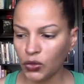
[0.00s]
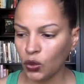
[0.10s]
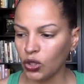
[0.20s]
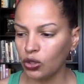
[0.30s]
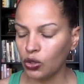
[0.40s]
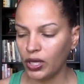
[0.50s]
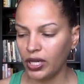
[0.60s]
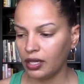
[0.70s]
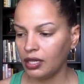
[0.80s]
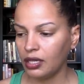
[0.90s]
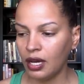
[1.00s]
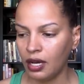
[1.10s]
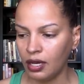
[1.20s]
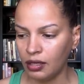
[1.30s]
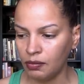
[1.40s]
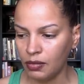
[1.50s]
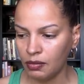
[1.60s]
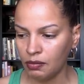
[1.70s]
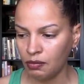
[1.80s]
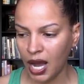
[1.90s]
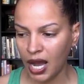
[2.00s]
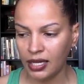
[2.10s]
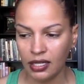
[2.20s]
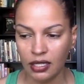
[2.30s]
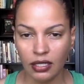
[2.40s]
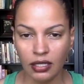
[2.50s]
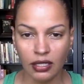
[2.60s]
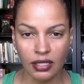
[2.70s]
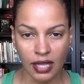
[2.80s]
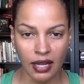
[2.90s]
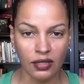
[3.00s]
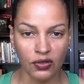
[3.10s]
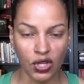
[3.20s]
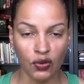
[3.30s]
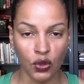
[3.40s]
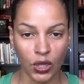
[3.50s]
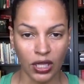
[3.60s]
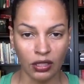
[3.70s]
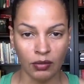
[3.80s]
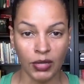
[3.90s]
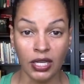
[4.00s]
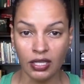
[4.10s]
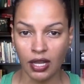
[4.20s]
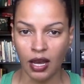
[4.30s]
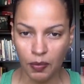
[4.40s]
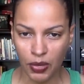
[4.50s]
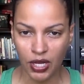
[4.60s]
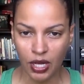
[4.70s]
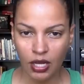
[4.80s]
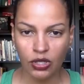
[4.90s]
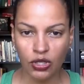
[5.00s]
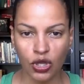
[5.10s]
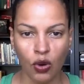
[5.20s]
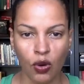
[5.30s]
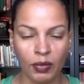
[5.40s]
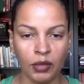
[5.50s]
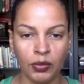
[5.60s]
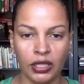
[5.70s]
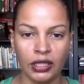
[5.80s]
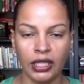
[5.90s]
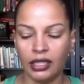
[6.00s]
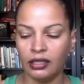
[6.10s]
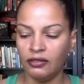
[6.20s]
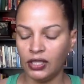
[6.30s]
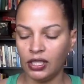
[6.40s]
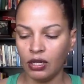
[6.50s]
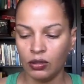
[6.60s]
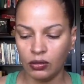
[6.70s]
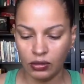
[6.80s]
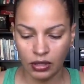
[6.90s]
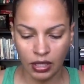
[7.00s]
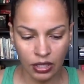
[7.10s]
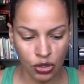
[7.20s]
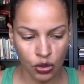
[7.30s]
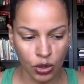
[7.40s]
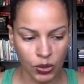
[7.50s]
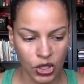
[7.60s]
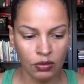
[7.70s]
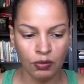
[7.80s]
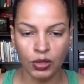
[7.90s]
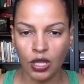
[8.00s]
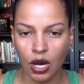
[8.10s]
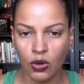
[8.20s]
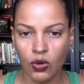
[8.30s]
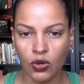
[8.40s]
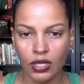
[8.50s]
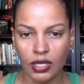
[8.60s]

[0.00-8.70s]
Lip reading: Real quick, my Science of Self curriculum is up. So I'm going to put the link in the video description below.